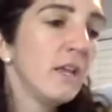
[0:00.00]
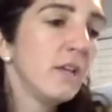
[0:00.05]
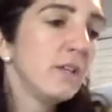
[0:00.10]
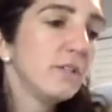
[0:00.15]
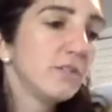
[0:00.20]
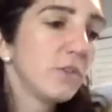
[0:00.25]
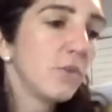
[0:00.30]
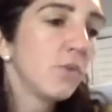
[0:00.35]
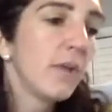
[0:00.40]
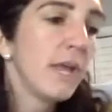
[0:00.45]

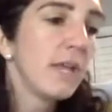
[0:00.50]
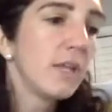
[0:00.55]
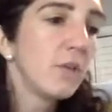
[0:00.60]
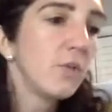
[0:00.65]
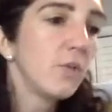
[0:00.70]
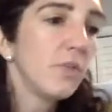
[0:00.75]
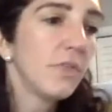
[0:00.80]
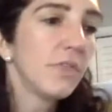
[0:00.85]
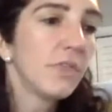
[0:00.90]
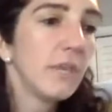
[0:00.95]
So can
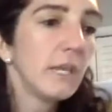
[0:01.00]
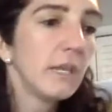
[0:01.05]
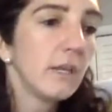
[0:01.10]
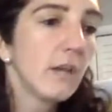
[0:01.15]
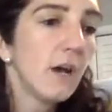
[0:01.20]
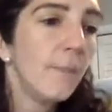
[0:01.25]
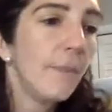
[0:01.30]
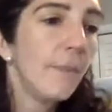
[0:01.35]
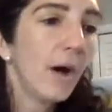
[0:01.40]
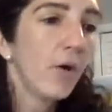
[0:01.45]
you think
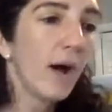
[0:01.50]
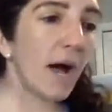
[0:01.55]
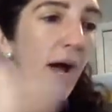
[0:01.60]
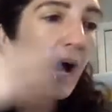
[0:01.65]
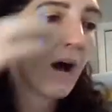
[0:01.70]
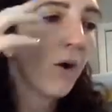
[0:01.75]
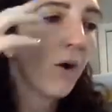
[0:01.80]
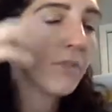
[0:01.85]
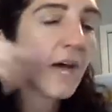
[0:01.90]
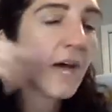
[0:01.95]
about
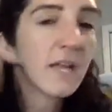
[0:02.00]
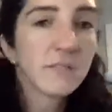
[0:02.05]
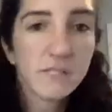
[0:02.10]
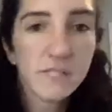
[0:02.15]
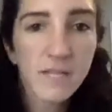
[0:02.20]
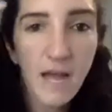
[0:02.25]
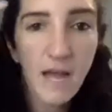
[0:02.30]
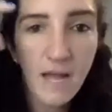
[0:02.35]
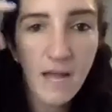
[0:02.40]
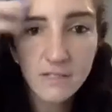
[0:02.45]
how that
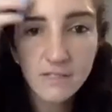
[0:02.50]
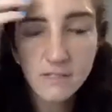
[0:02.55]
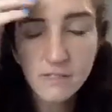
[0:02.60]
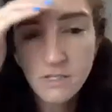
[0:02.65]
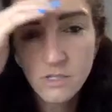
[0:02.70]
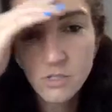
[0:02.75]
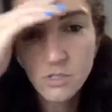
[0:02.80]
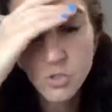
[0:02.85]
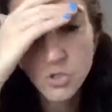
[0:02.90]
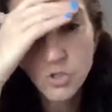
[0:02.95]
ties
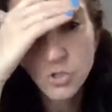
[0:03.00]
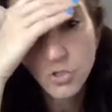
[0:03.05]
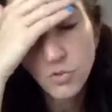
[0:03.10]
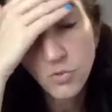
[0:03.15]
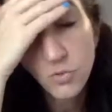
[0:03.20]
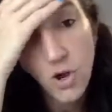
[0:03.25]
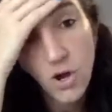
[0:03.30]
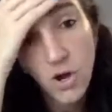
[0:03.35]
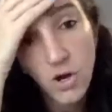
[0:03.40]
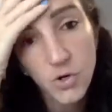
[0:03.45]

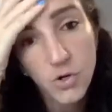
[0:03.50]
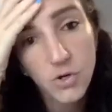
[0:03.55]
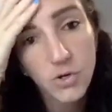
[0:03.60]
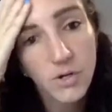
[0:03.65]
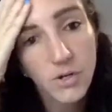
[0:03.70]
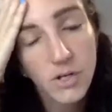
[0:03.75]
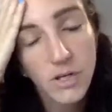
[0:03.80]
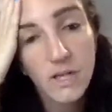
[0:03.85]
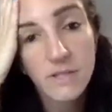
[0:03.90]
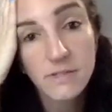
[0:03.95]
into our
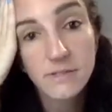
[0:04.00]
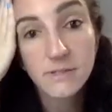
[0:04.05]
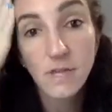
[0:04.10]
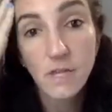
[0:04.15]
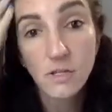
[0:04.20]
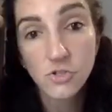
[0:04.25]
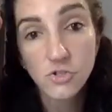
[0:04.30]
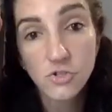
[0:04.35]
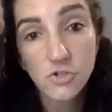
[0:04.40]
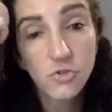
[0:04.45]

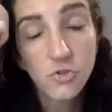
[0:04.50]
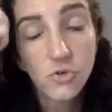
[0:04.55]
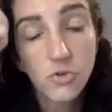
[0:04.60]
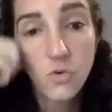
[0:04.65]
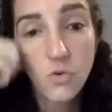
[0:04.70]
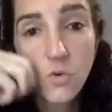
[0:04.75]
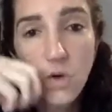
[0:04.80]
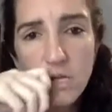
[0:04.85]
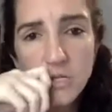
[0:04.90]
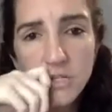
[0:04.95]
essential
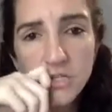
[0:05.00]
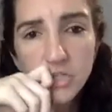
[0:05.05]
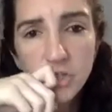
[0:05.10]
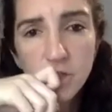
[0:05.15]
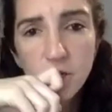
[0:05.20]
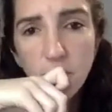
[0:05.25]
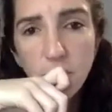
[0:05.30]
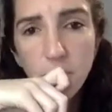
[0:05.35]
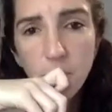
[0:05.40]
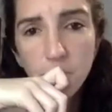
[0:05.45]
question?